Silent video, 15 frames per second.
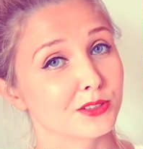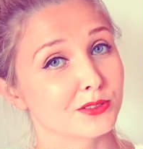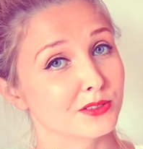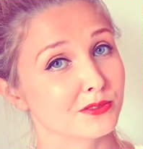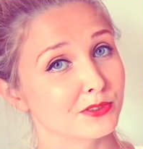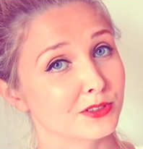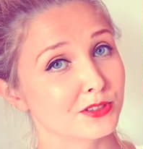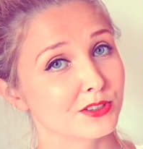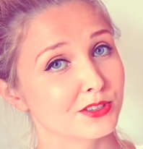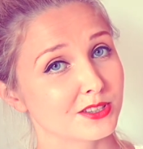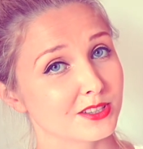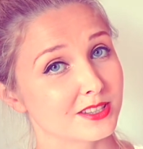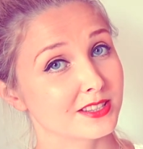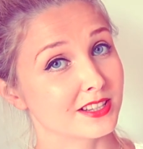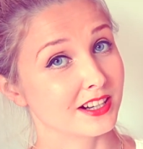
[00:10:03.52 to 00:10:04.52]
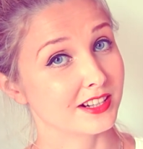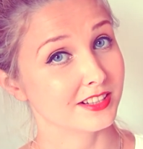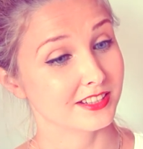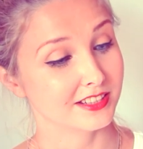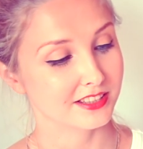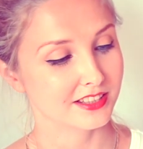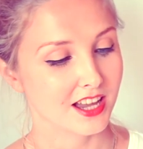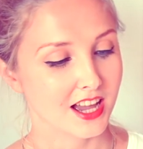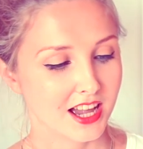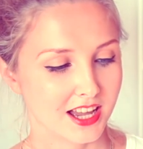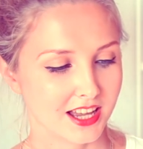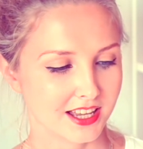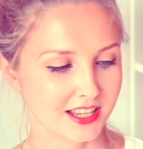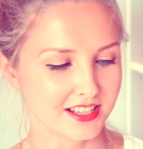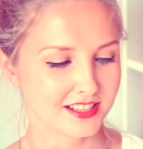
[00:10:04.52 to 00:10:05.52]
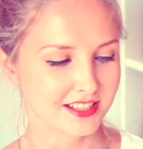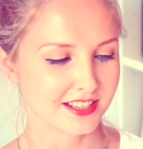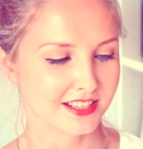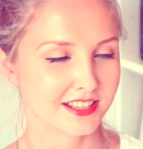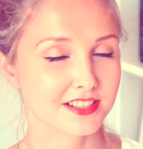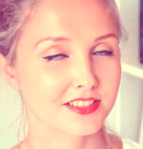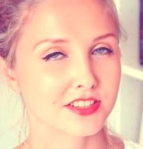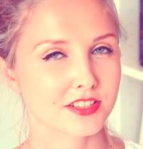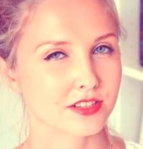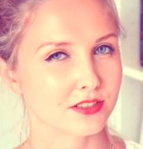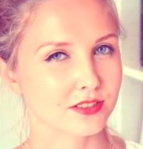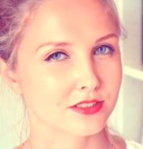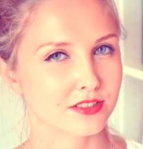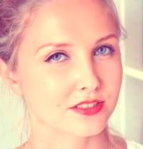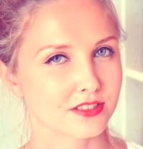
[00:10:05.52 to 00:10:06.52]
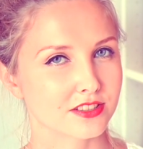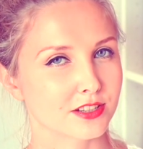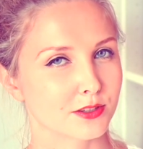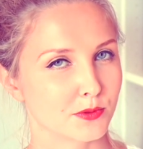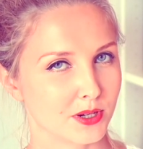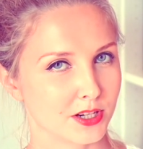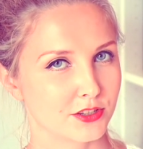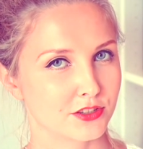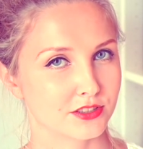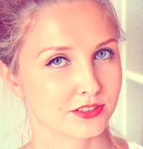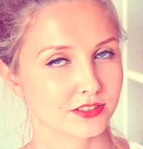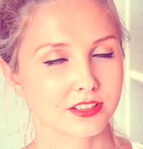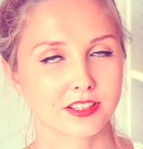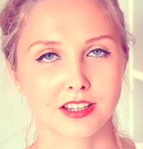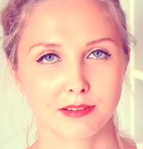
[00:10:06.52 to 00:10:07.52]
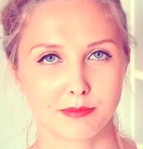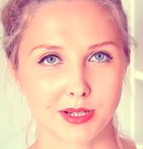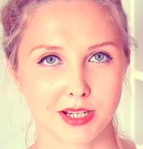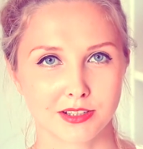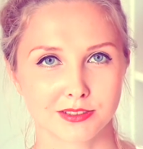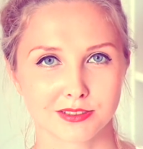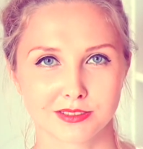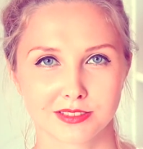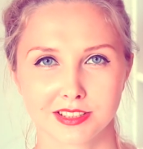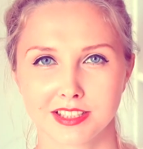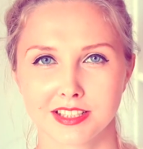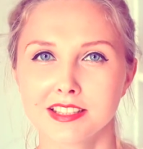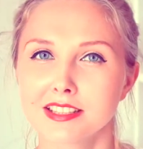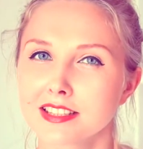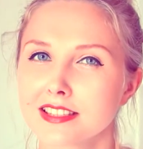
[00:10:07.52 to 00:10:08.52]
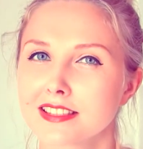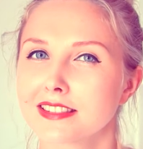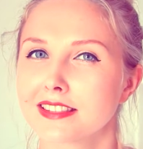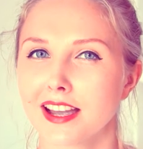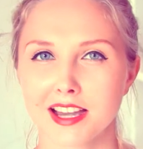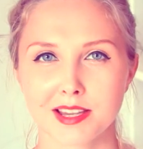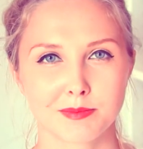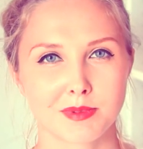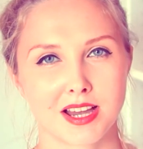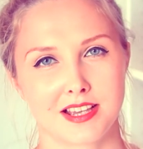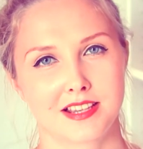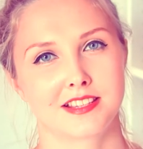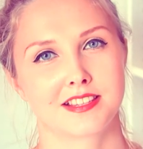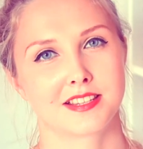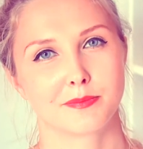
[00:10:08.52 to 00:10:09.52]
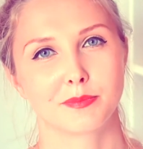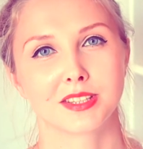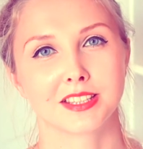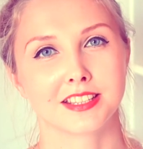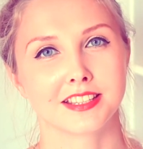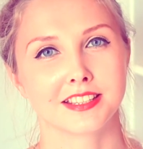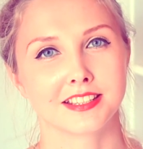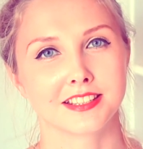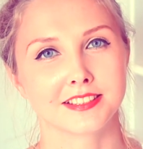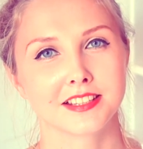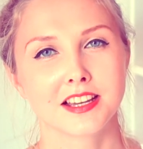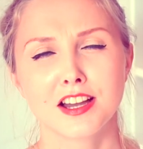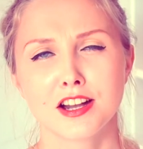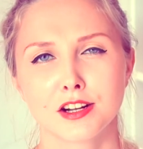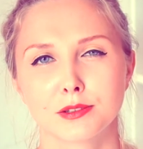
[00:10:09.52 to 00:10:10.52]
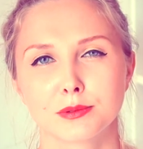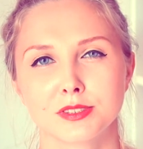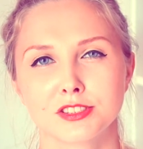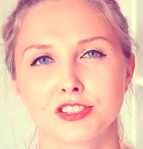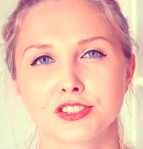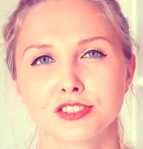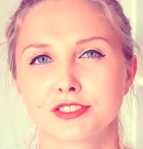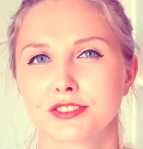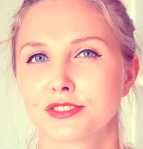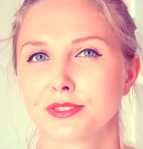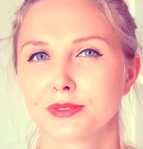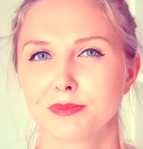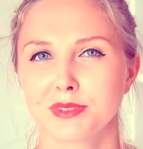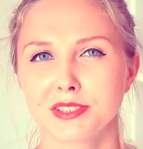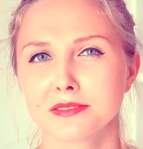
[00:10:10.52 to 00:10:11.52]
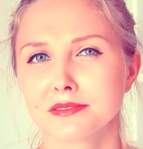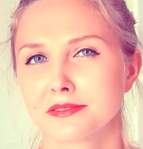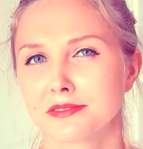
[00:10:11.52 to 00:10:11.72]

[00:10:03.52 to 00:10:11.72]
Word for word: universe started and here is also the question about is time has a beginning which is to me